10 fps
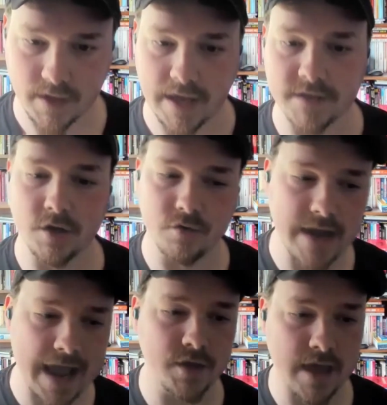And so
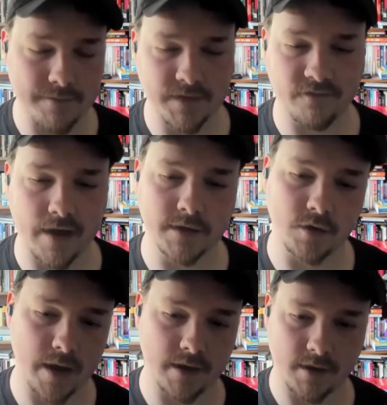now you have to find
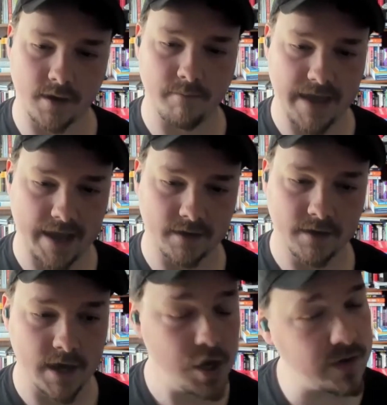a way to come back.
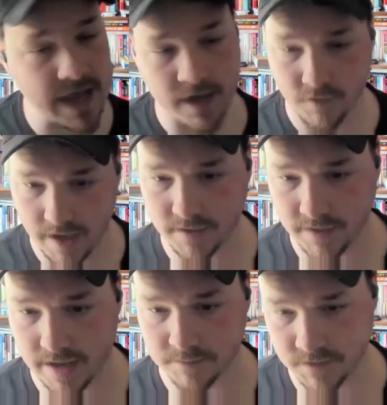And you can add other
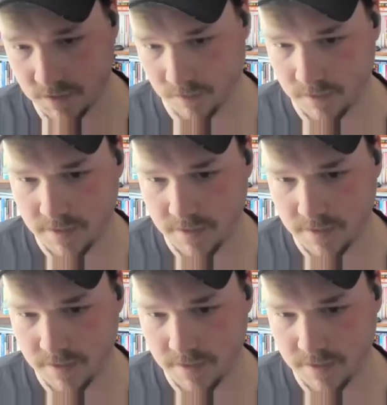handicaps too.